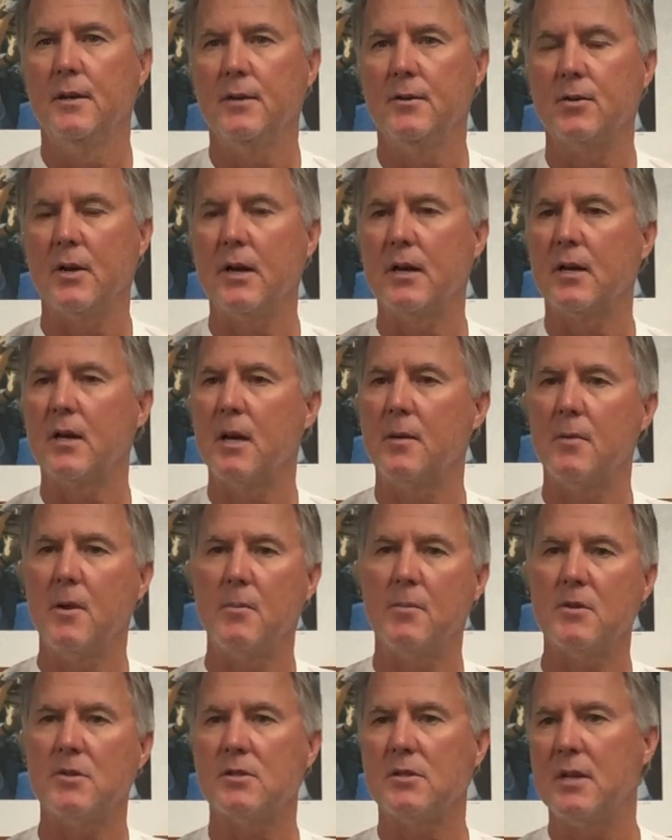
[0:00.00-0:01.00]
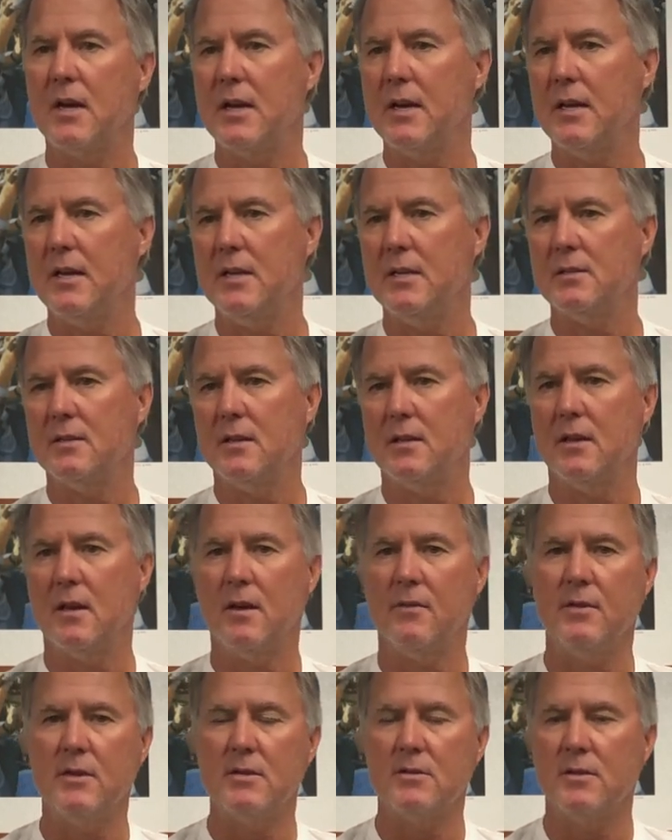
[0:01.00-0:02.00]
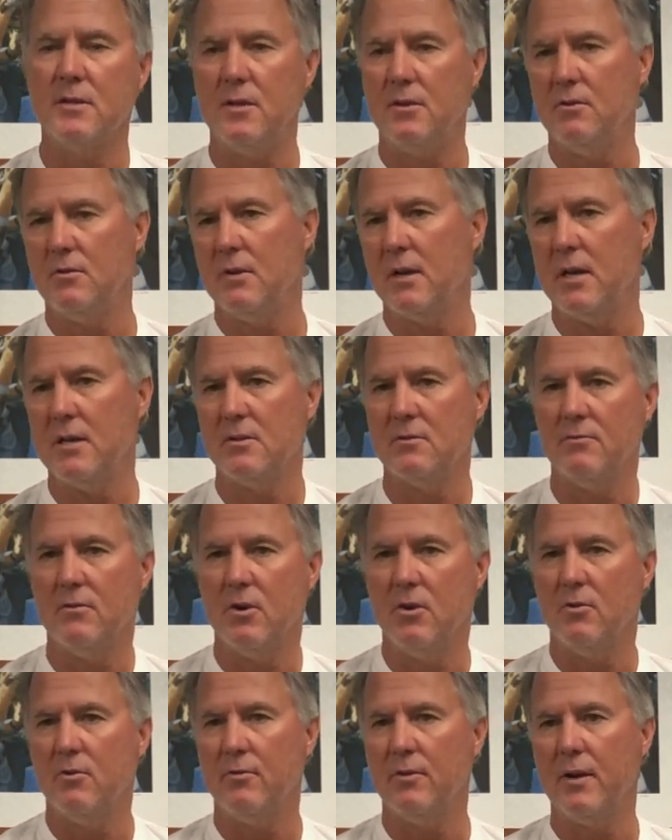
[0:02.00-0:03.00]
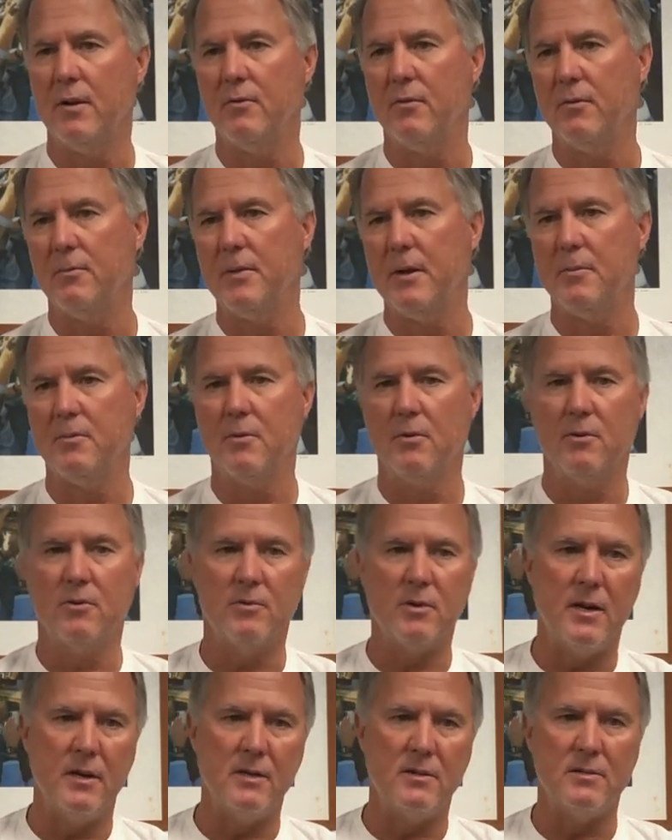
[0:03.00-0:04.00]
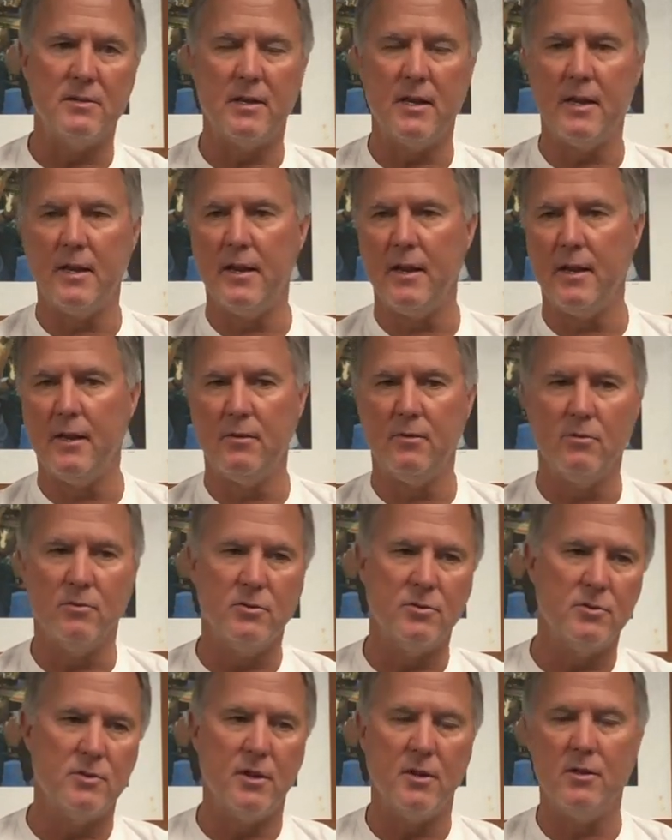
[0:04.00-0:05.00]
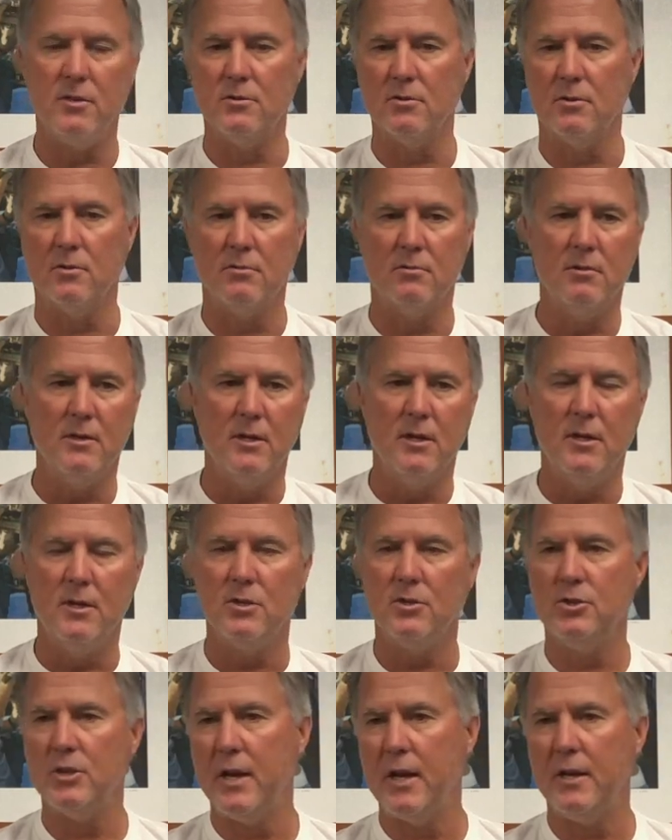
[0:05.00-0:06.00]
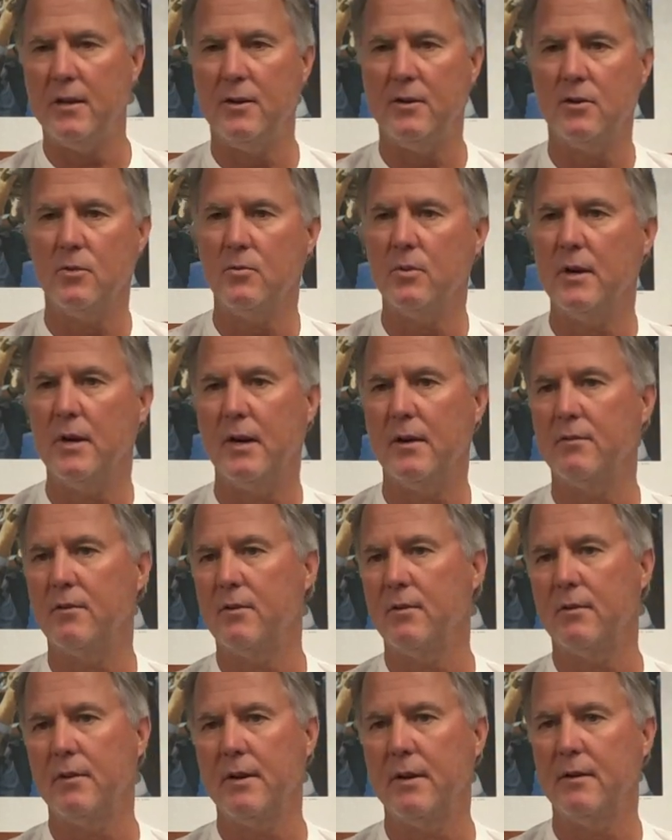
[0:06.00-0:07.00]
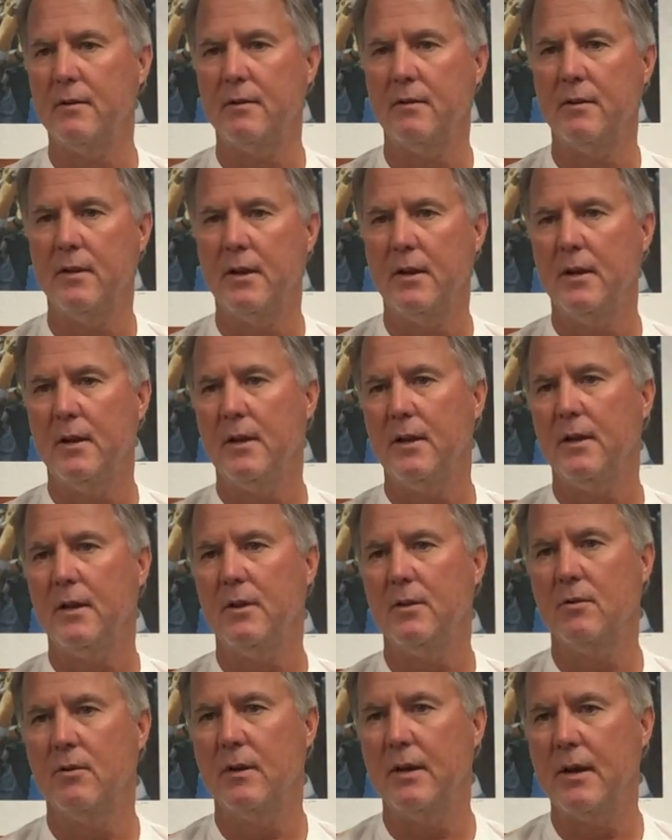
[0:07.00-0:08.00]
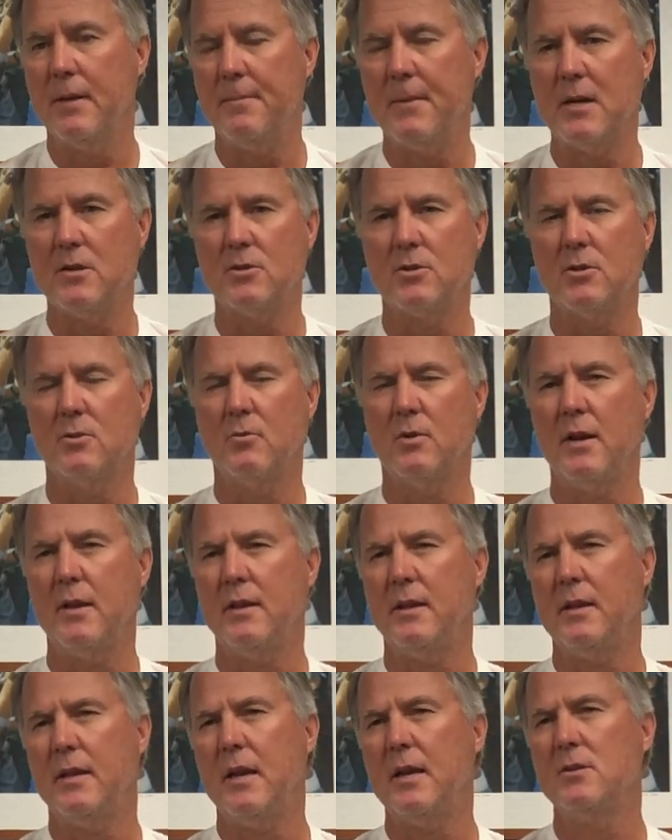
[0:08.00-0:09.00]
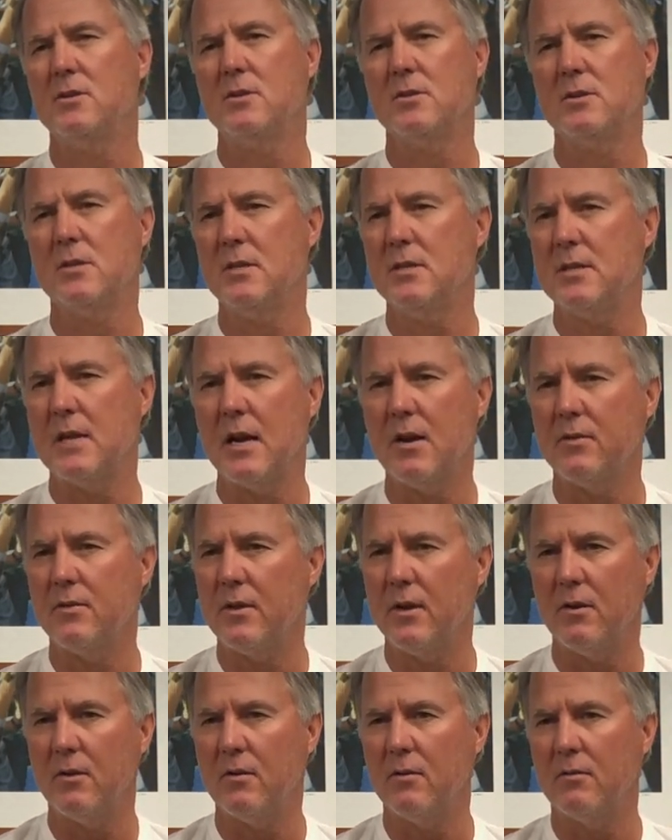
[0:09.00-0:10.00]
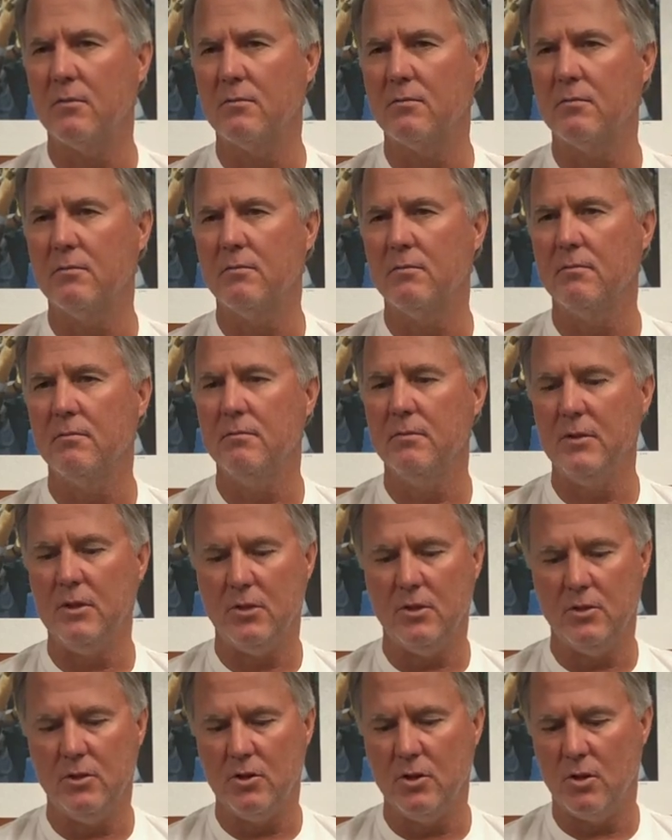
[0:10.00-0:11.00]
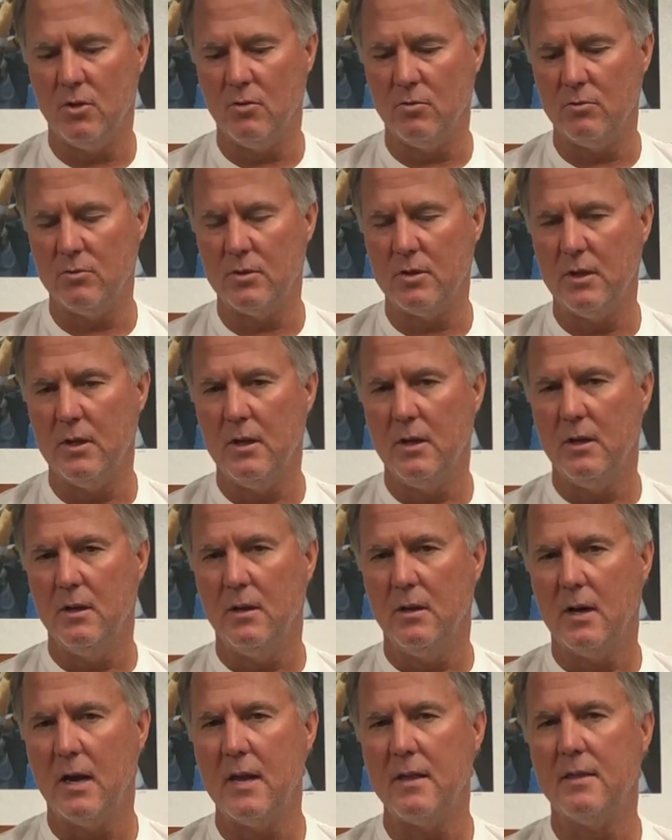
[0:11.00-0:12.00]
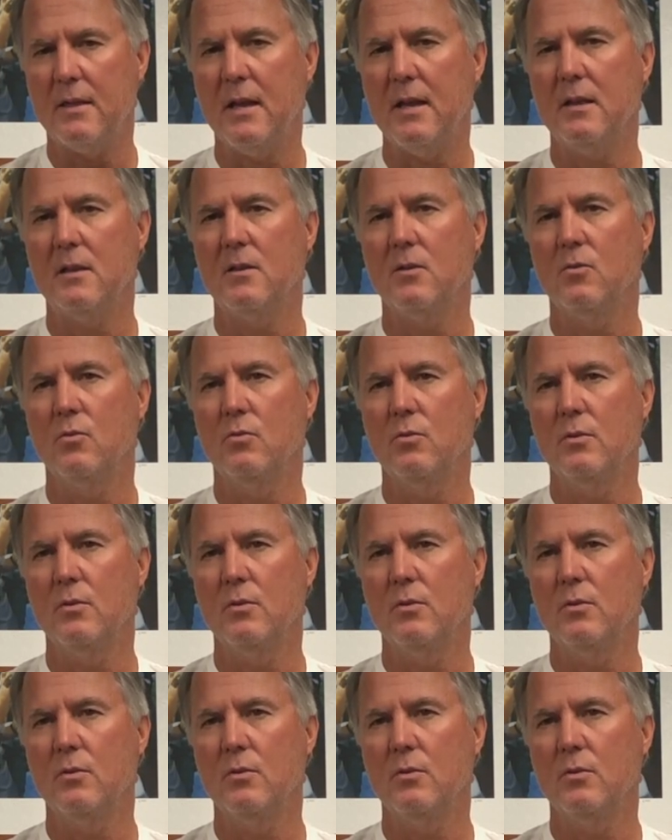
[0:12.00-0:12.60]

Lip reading: try to come up with studies, and obviously you guys have known that when people are trying to say, hey, those studies are jaded or whatever, and and I'm not sure why the agencies out there don't. I think